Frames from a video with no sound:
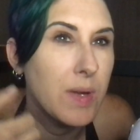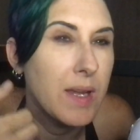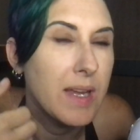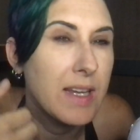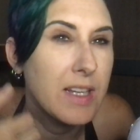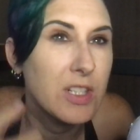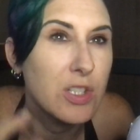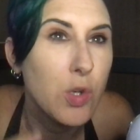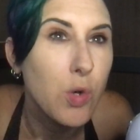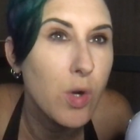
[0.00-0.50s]

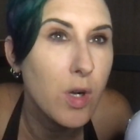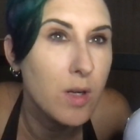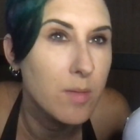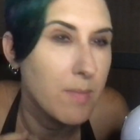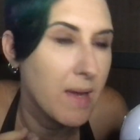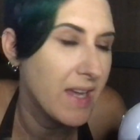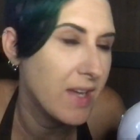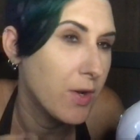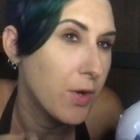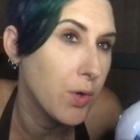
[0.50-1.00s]
ignore
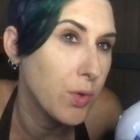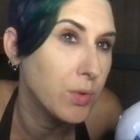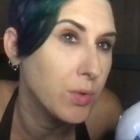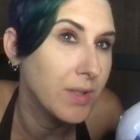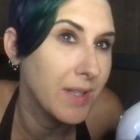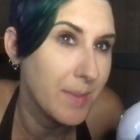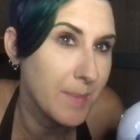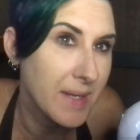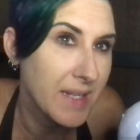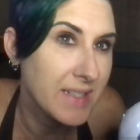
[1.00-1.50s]
my own
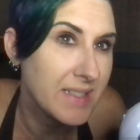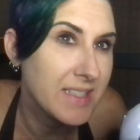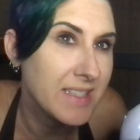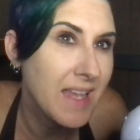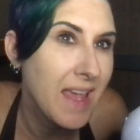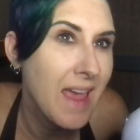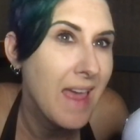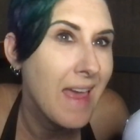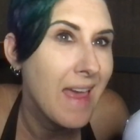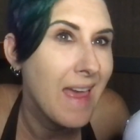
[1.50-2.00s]
limits
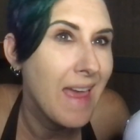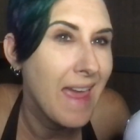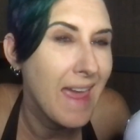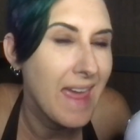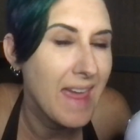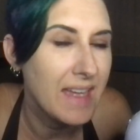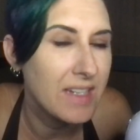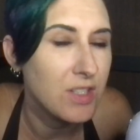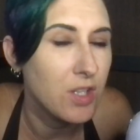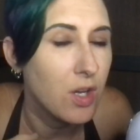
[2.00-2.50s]

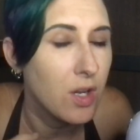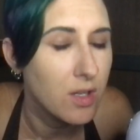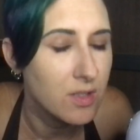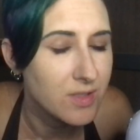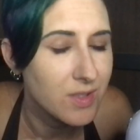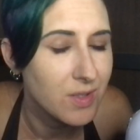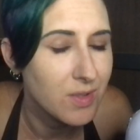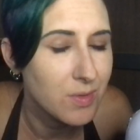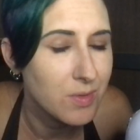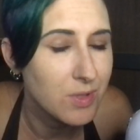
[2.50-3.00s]
and
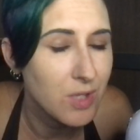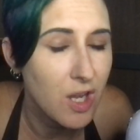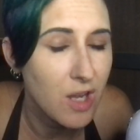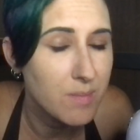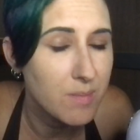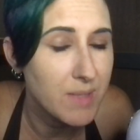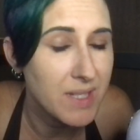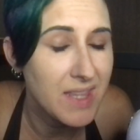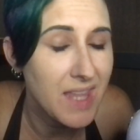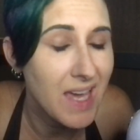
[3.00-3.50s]
also
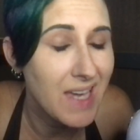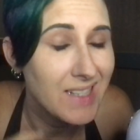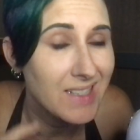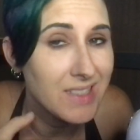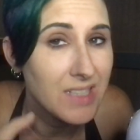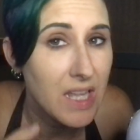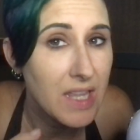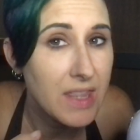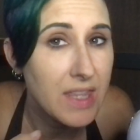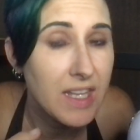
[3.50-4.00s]
taught me that
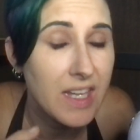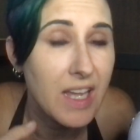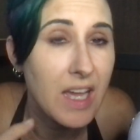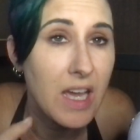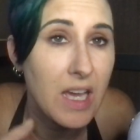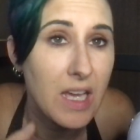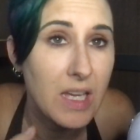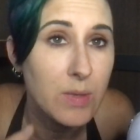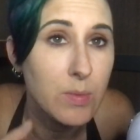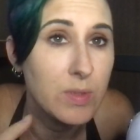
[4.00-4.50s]
nothing
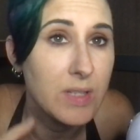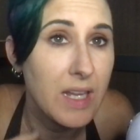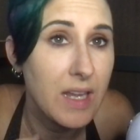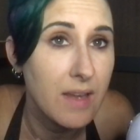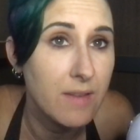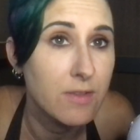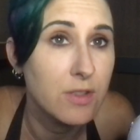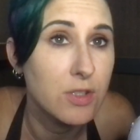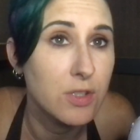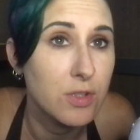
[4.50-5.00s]
I would
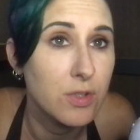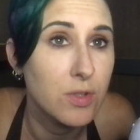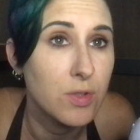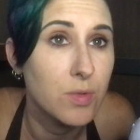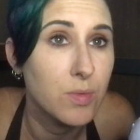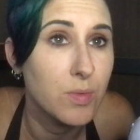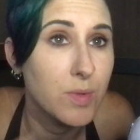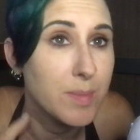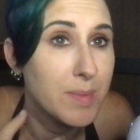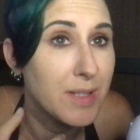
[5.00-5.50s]
ever
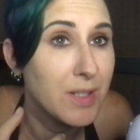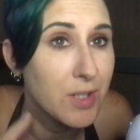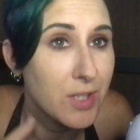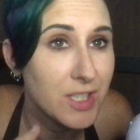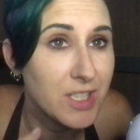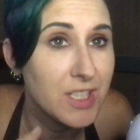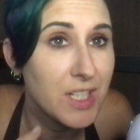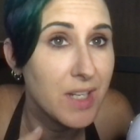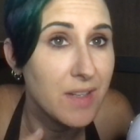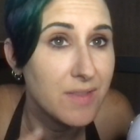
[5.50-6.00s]
do would be
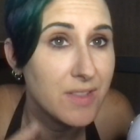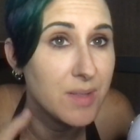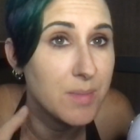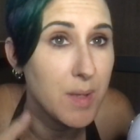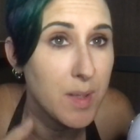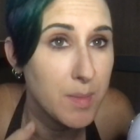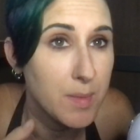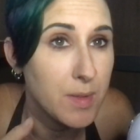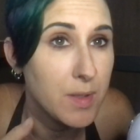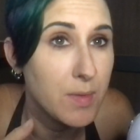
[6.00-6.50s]
good enough to
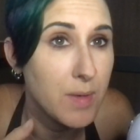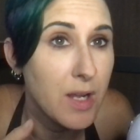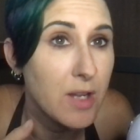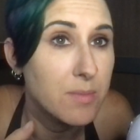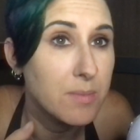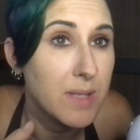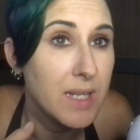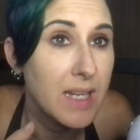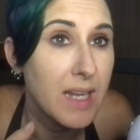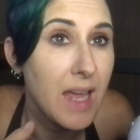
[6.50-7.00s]
people
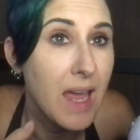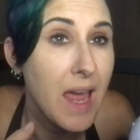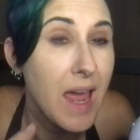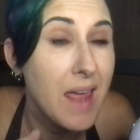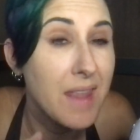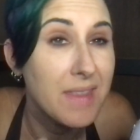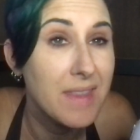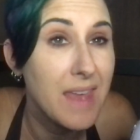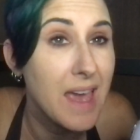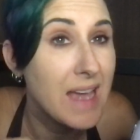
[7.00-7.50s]
around me
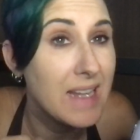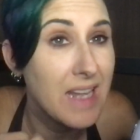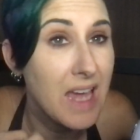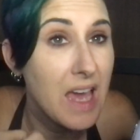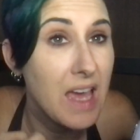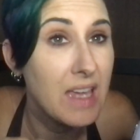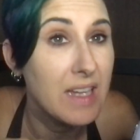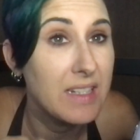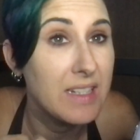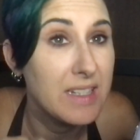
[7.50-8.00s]
and that
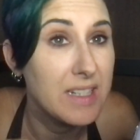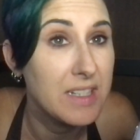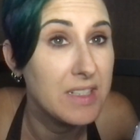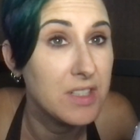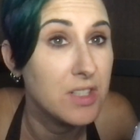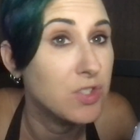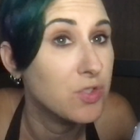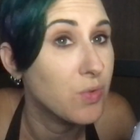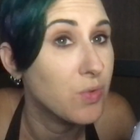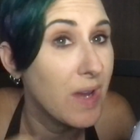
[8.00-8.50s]
I needed
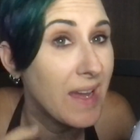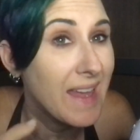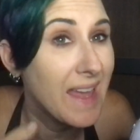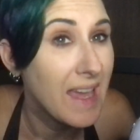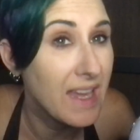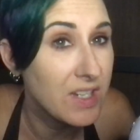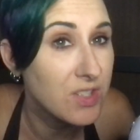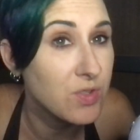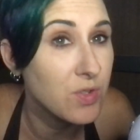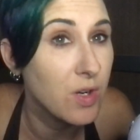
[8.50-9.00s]
to try
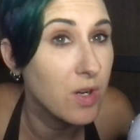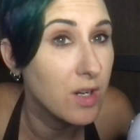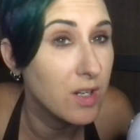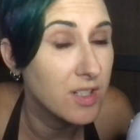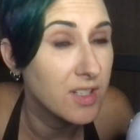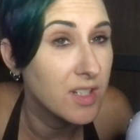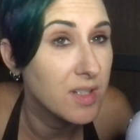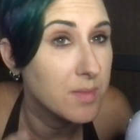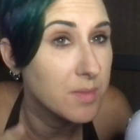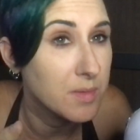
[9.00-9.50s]
extra
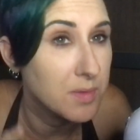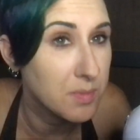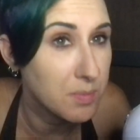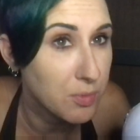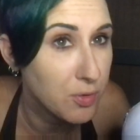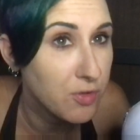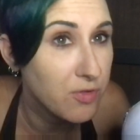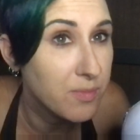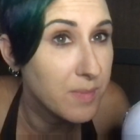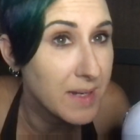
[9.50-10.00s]
hard to
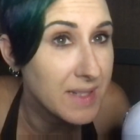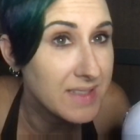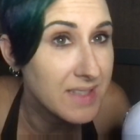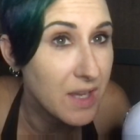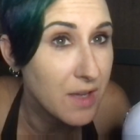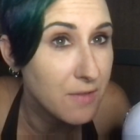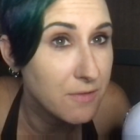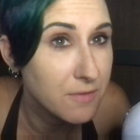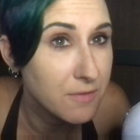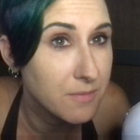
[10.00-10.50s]
prove
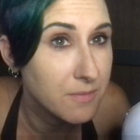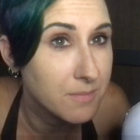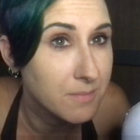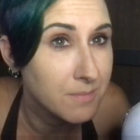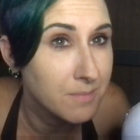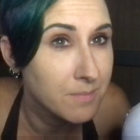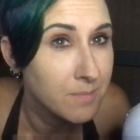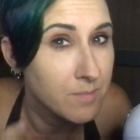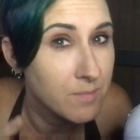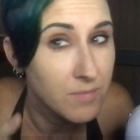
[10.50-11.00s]
myself.
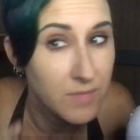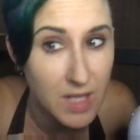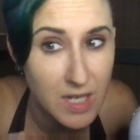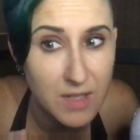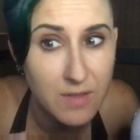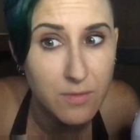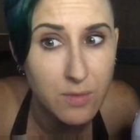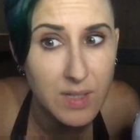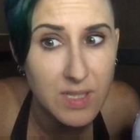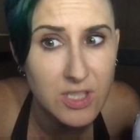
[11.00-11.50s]

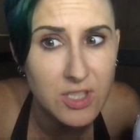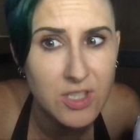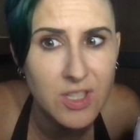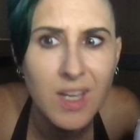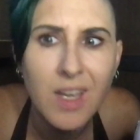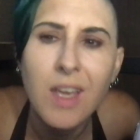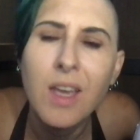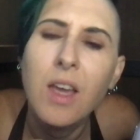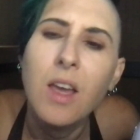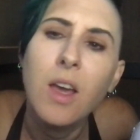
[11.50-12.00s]
None of which
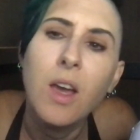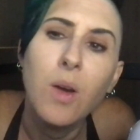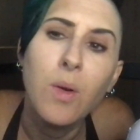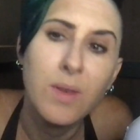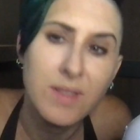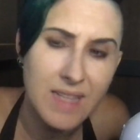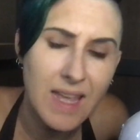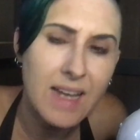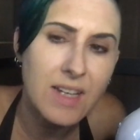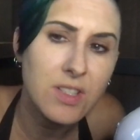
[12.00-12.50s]

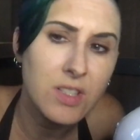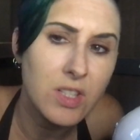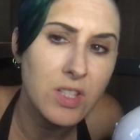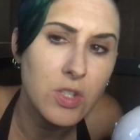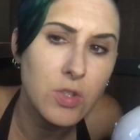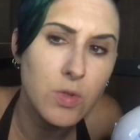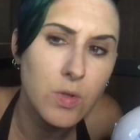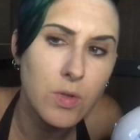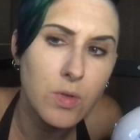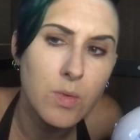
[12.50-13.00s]
was actually
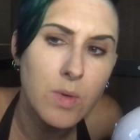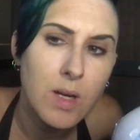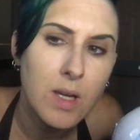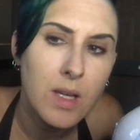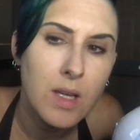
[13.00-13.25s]
true,